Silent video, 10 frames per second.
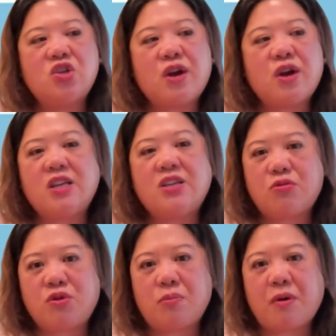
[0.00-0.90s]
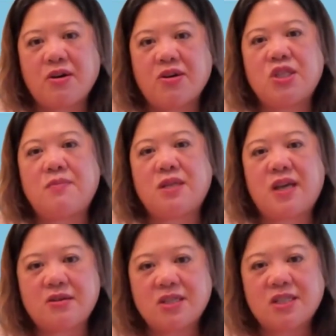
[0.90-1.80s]
try through the partnership to
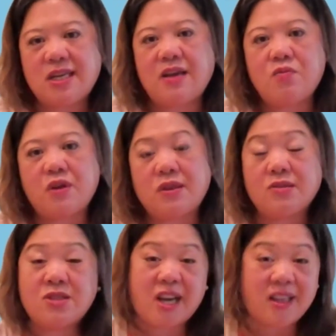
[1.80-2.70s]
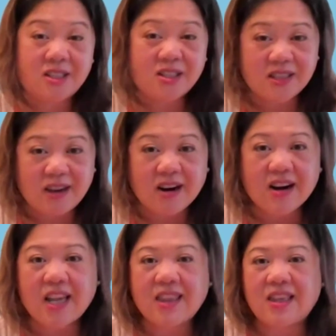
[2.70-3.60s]
understand what those challenges
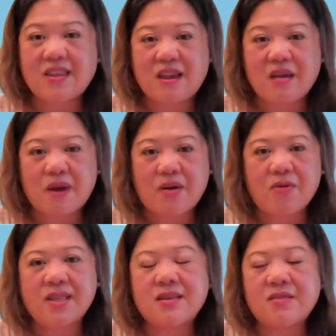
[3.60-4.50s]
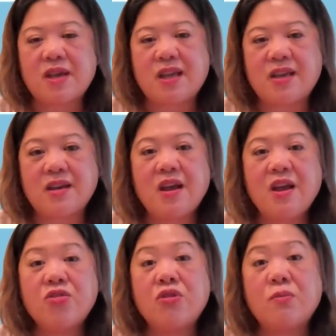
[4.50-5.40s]
are and then think about ways that we can,
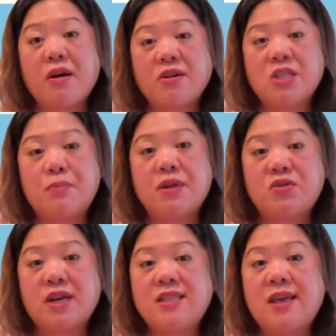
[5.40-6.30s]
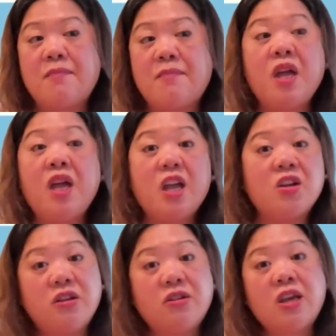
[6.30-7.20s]
through the partnership, address them,
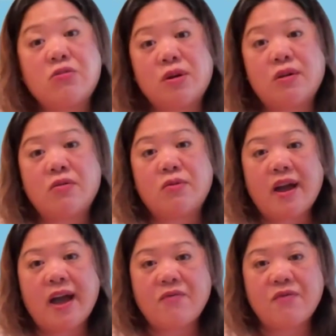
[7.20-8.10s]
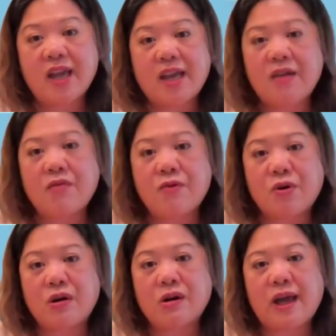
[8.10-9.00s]
including through advocating
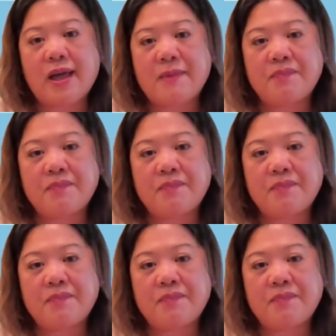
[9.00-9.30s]
for,